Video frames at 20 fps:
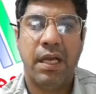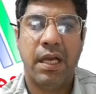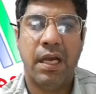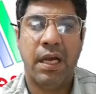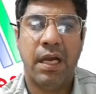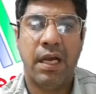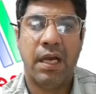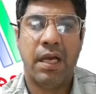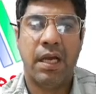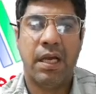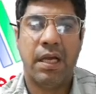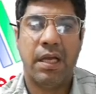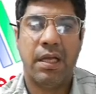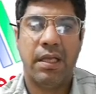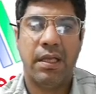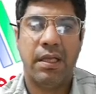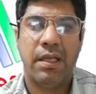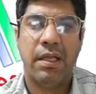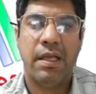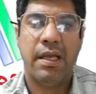
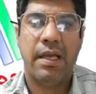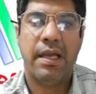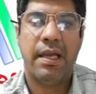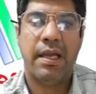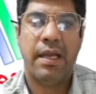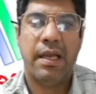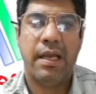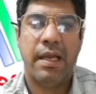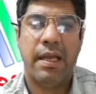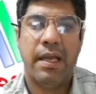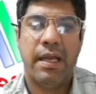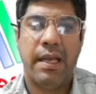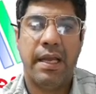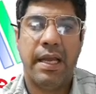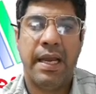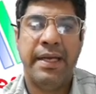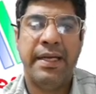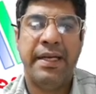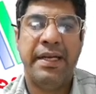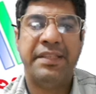
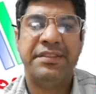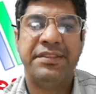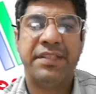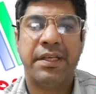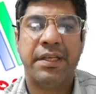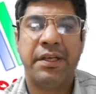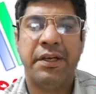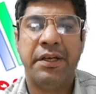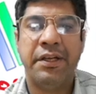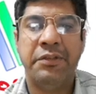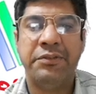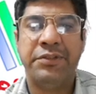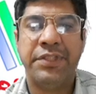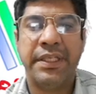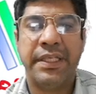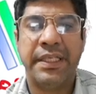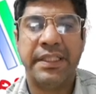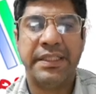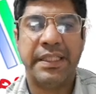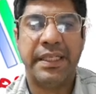and it is a
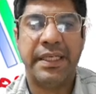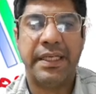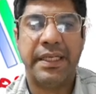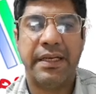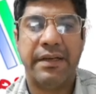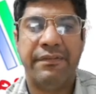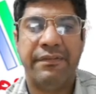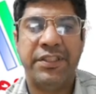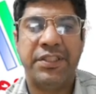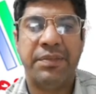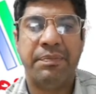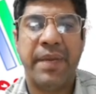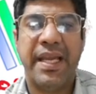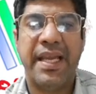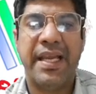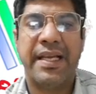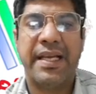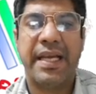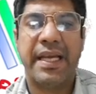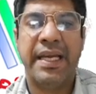reducing agent which
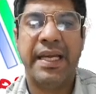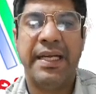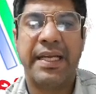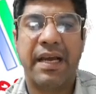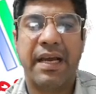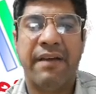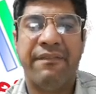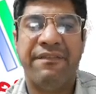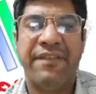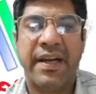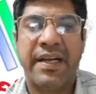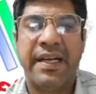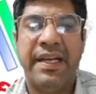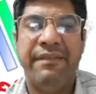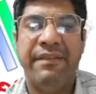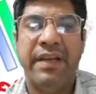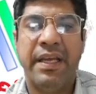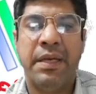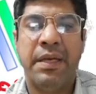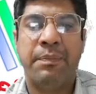make it
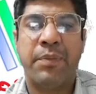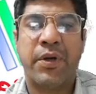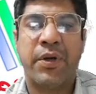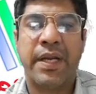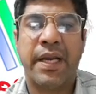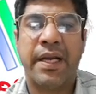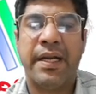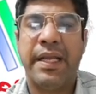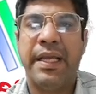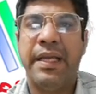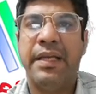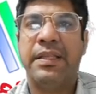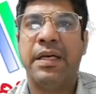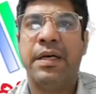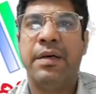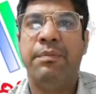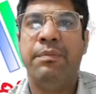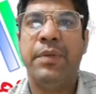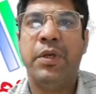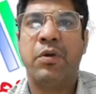effective in protecting
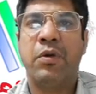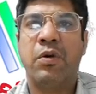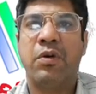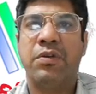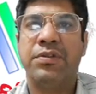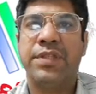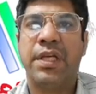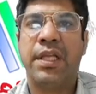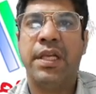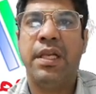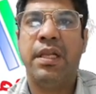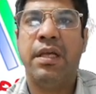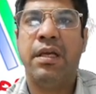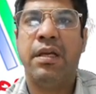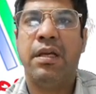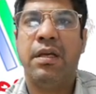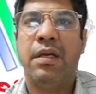the mucosal